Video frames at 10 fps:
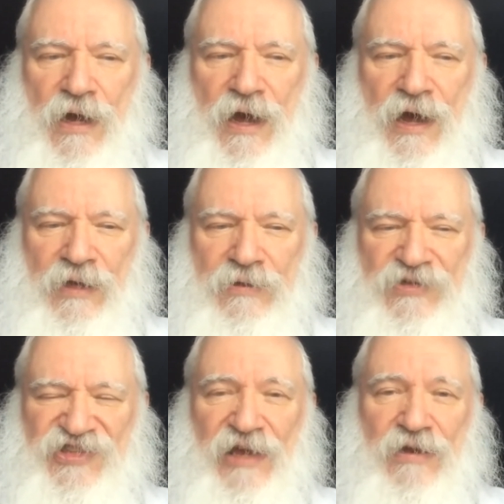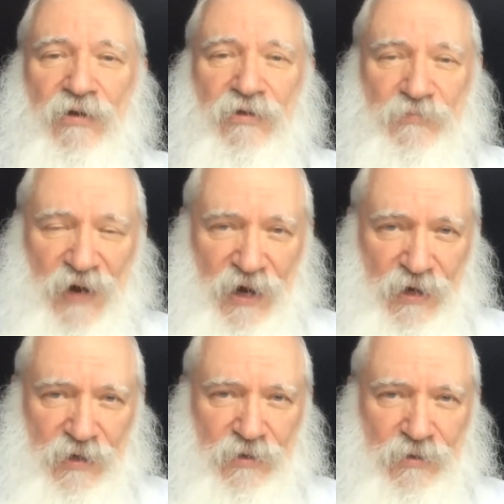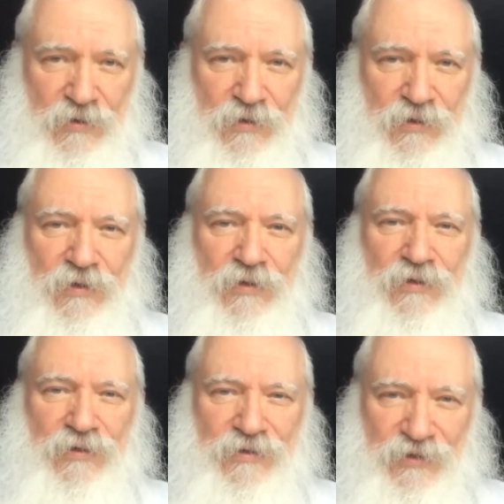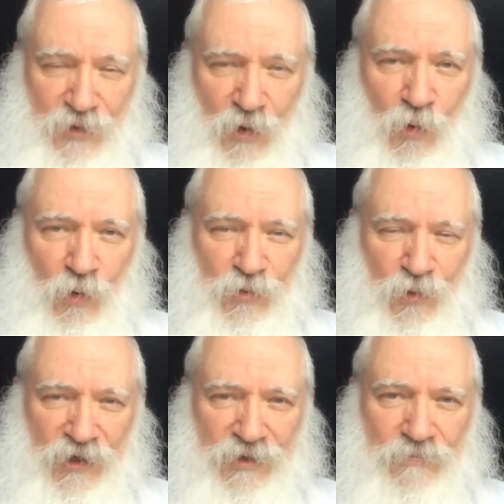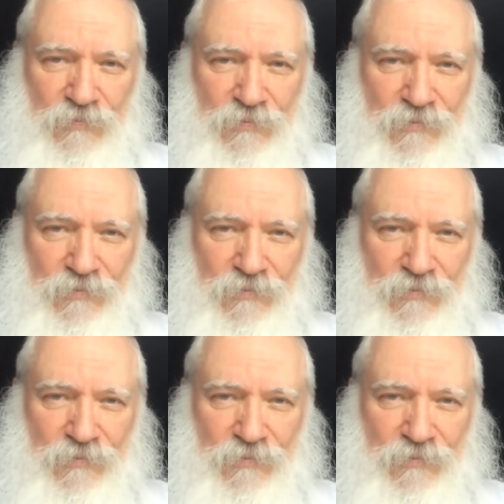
and saying goodbye to the old one,